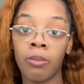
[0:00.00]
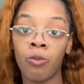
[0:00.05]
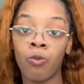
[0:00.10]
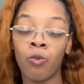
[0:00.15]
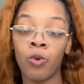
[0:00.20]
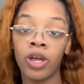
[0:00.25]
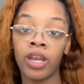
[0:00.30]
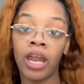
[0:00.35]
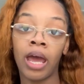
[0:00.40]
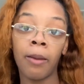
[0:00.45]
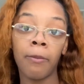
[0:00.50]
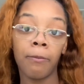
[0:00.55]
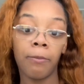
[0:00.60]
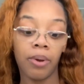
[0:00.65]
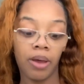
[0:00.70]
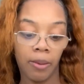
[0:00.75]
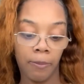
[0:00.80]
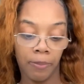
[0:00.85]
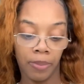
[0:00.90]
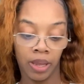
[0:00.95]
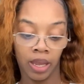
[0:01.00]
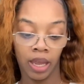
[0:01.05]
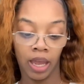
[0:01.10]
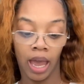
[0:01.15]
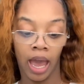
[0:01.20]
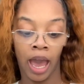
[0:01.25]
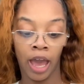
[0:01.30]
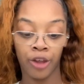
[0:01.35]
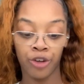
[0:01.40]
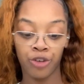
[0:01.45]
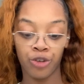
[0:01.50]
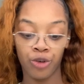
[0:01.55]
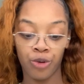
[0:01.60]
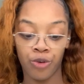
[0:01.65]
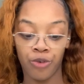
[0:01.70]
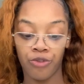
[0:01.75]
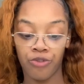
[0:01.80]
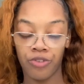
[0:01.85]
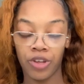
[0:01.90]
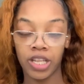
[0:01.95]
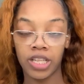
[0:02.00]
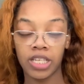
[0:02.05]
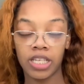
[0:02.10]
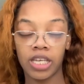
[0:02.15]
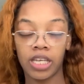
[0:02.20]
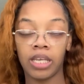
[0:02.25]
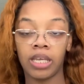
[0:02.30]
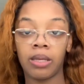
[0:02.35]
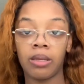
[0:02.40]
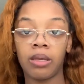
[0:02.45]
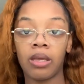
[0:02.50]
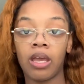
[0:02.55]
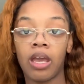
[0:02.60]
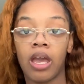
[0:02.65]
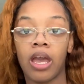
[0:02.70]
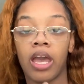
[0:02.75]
When I'm pumping, I do 15.